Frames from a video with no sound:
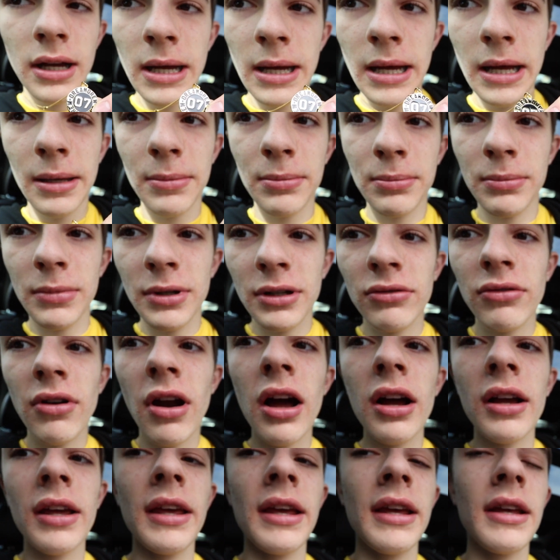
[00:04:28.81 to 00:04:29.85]
I'm gonna
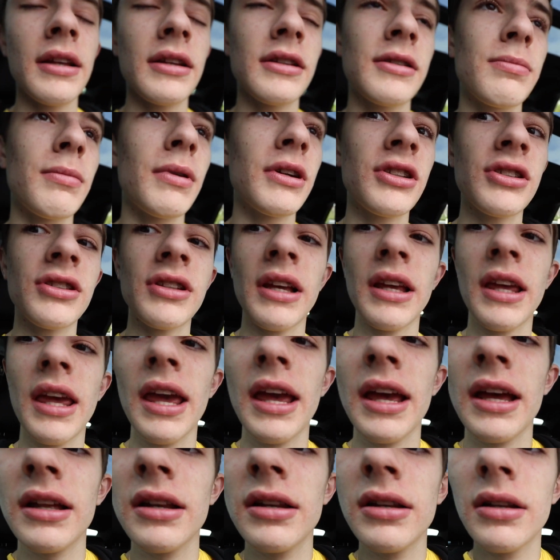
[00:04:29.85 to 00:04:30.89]
rock it as much as I
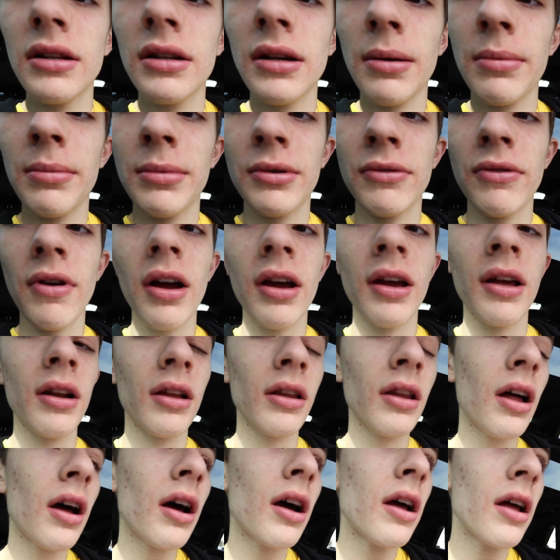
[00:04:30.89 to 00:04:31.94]
can. I'm gonna rock it a
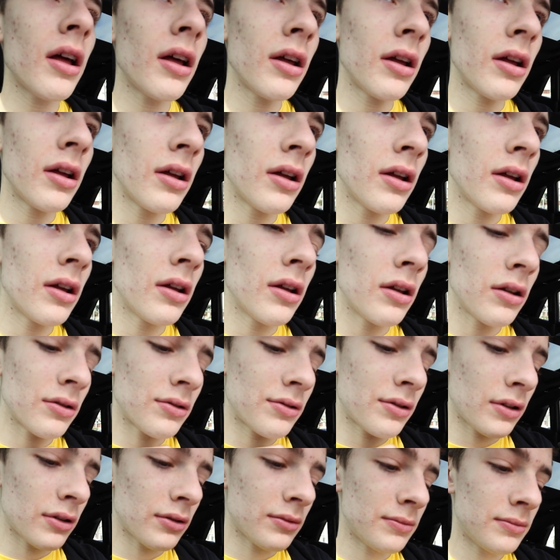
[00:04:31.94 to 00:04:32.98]
lot.
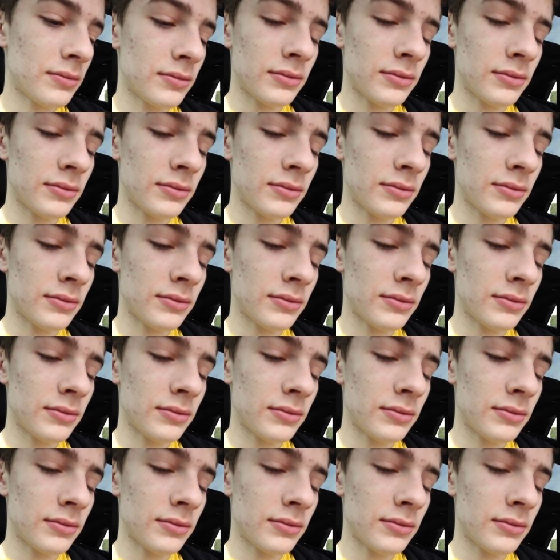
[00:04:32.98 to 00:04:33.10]
So